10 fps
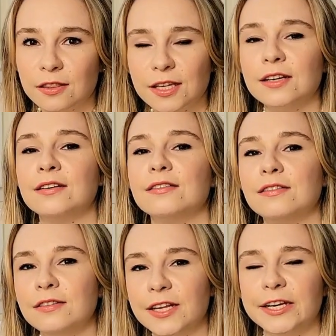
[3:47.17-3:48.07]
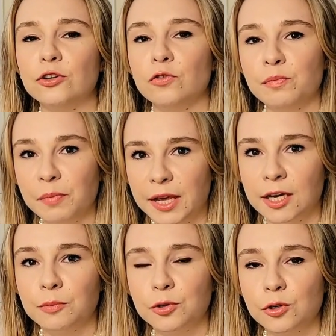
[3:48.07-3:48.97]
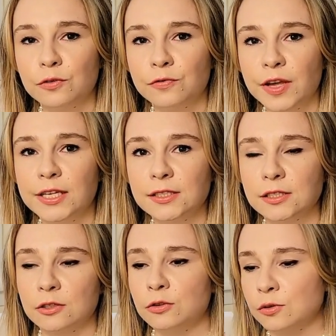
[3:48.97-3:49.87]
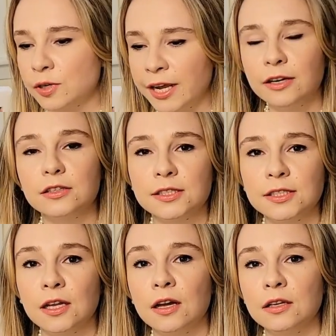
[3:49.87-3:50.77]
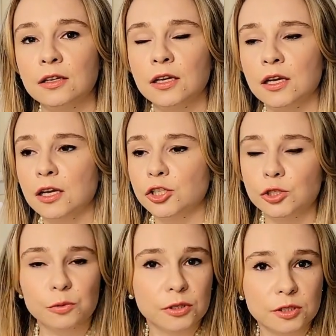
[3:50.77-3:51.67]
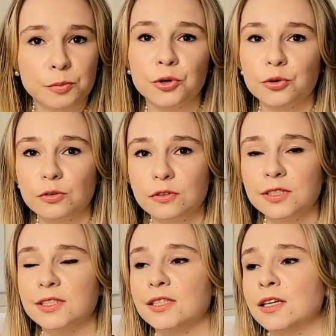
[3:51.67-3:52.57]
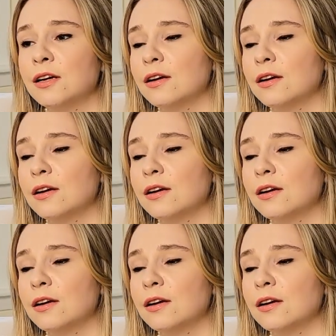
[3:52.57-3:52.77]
a thick layer of makeup on her face. Her hair is done. She wears pearls.